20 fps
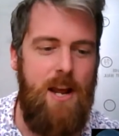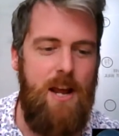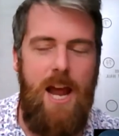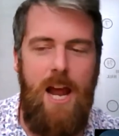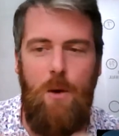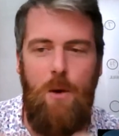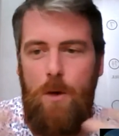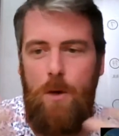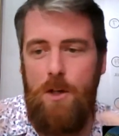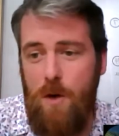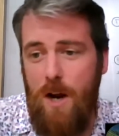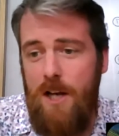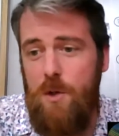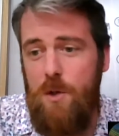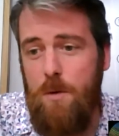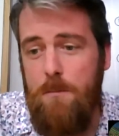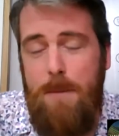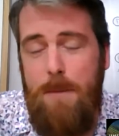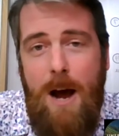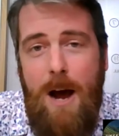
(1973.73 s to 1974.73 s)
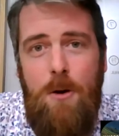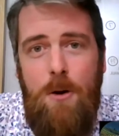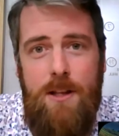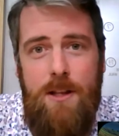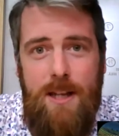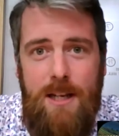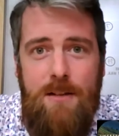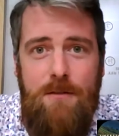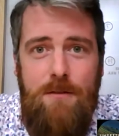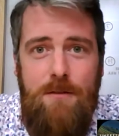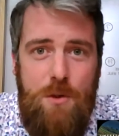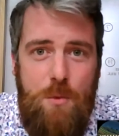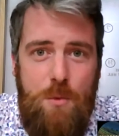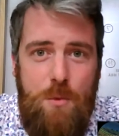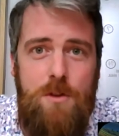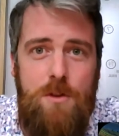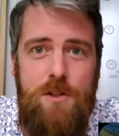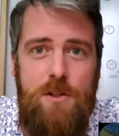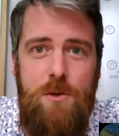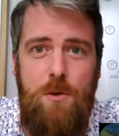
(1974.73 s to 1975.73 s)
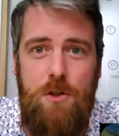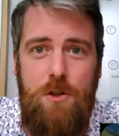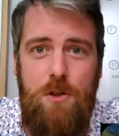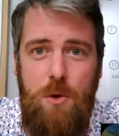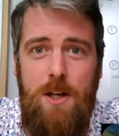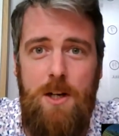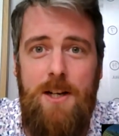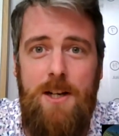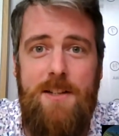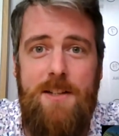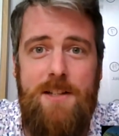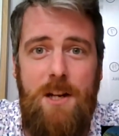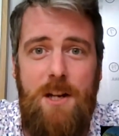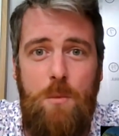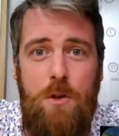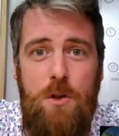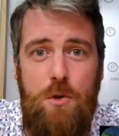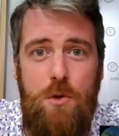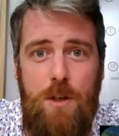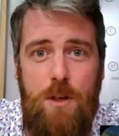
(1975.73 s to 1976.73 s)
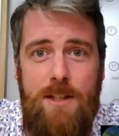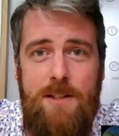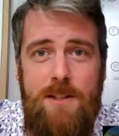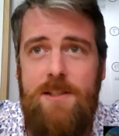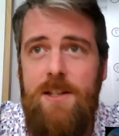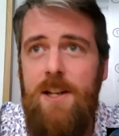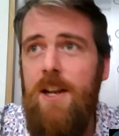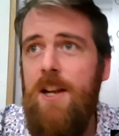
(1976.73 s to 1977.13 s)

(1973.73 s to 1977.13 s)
and we try to empower the individuals who are joining us on retreats